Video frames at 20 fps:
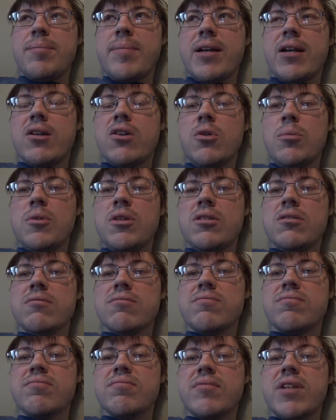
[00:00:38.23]

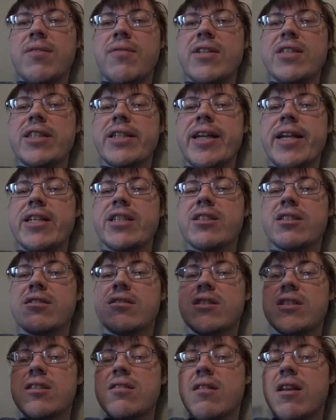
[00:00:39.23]
paranormal
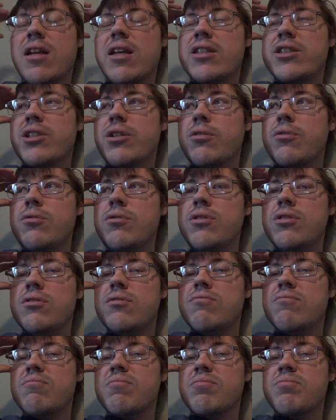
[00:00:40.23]
investigation uh, shows,